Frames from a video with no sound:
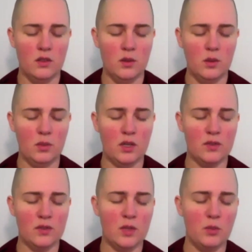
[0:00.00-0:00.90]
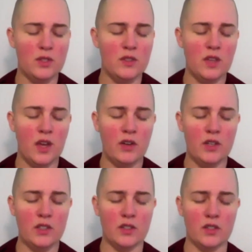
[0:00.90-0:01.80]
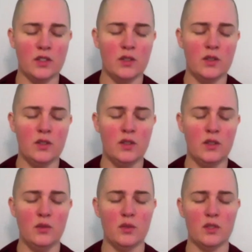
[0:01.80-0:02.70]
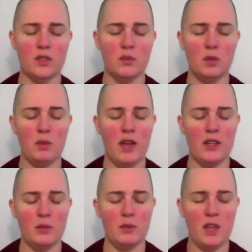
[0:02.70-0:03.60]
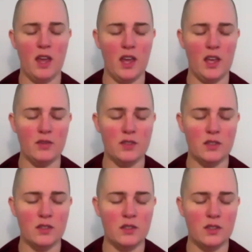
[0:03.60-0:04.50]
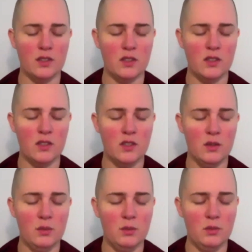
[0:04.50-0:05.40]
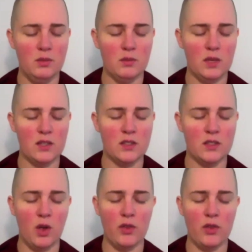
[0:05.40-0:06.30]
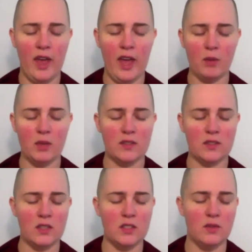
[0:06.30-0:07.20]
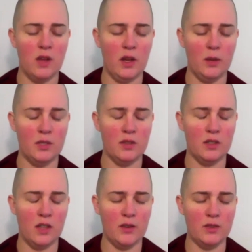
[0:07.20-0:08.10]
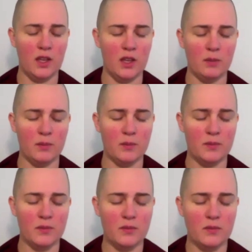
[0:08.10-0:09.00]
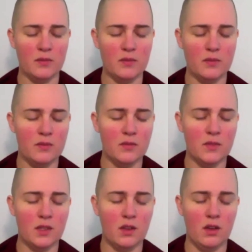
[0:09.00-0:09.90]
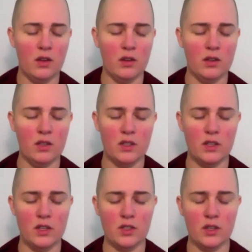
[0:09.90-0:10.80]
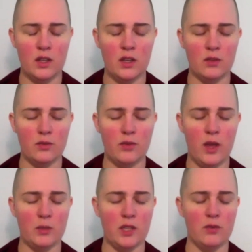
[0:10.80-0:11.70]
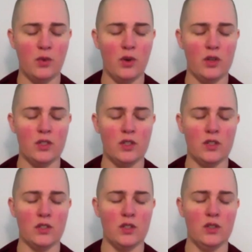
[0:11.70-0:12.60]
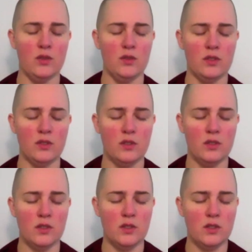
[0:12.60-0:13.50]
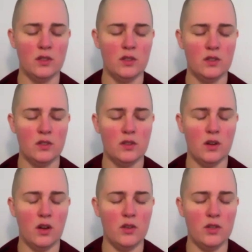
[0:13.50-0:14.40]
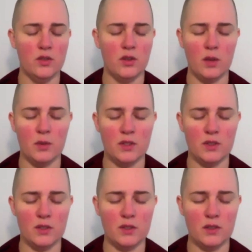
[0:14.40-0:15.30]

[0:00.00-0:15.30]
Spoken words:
But if someone's character was to be badly behaved because of all the habits they developed in their lifetime, all the conditioning and family of origin issues, all the traumas,